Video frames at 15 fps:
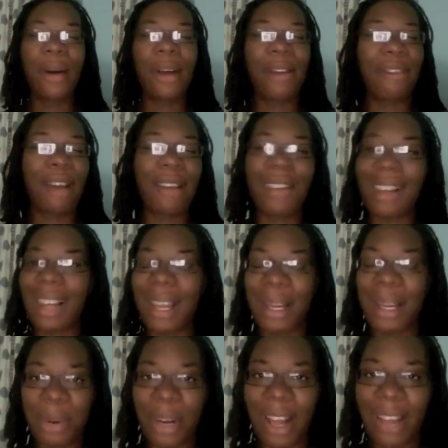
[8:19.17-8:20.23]
5 o'clock in the
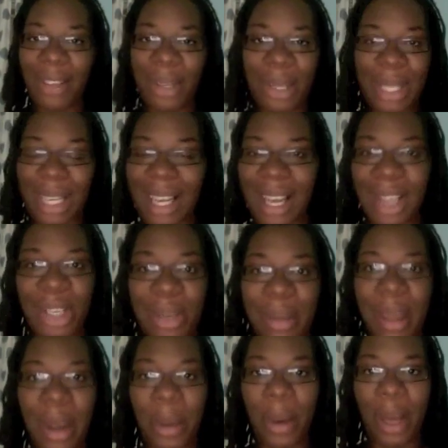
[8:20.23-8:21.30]
morning, I have to go to the
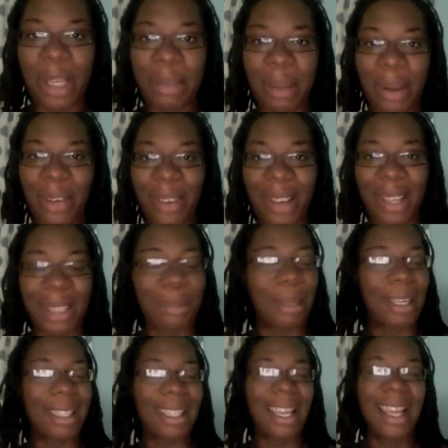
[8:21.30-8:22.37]
laundromat and wash my rugs
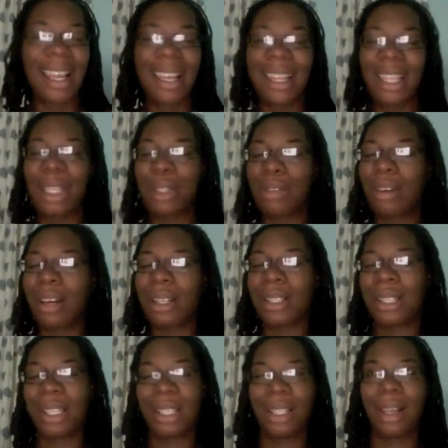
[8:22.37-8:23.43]
because these rugs are
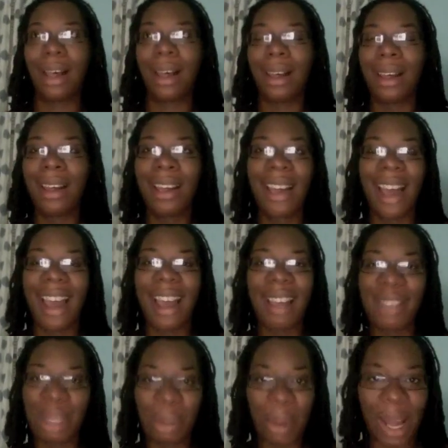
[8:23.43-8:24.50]
just, I have
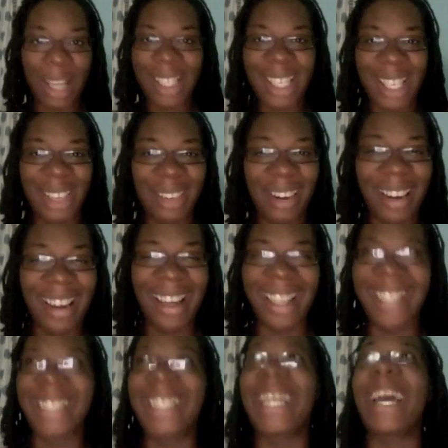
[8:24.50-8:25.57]
to wash these
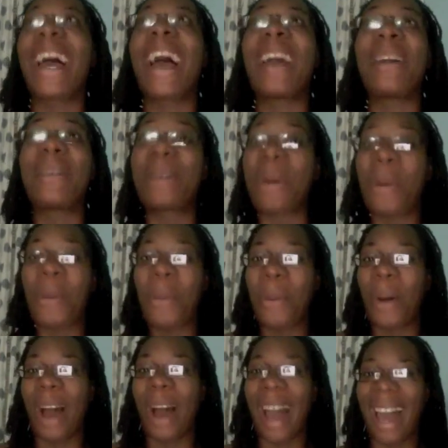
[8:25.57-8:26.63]
rugs. I don't know
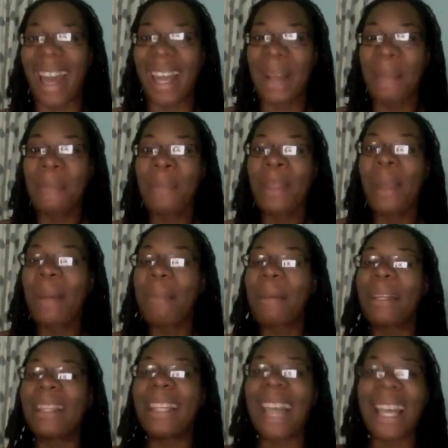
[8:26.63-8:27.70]
why,
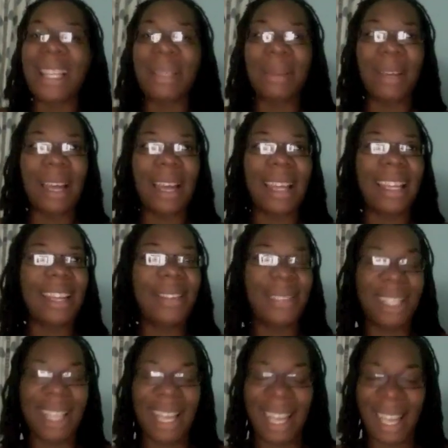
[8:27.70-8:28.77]
but that's what, it was
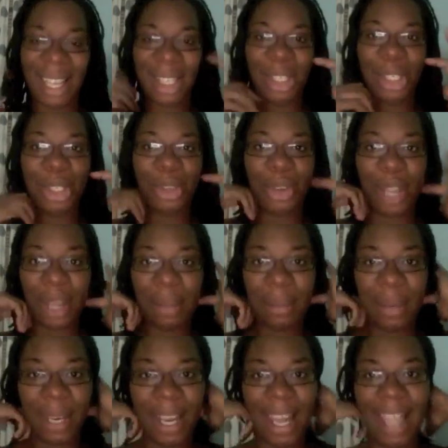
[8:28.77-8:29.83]
like
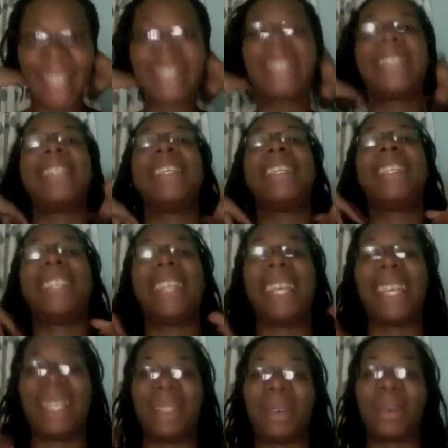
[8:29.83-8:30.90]
extreme
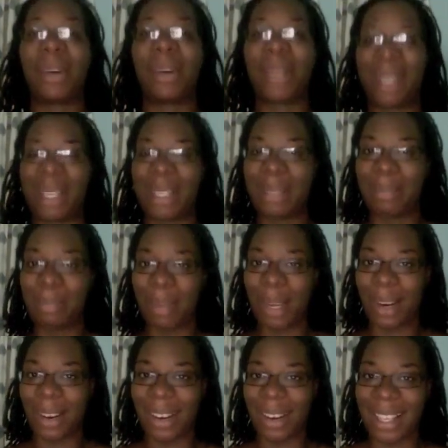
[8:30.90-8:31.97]
nesting during this
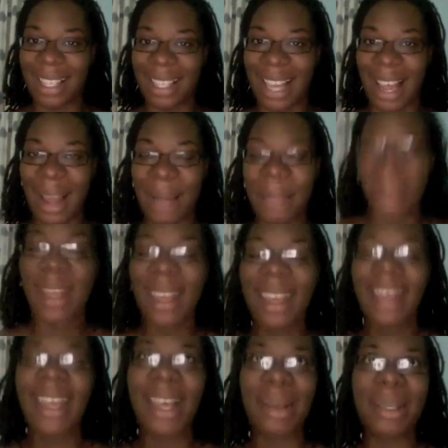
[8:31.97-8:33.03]
period of time.
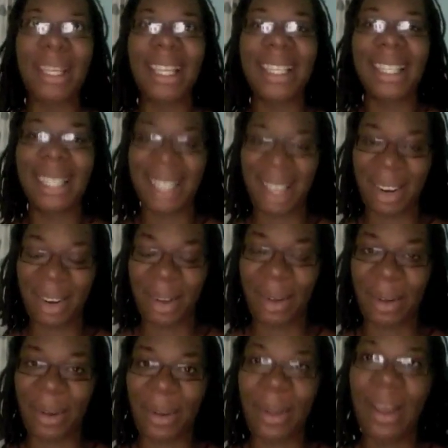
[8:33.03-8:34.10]
It was hysterical.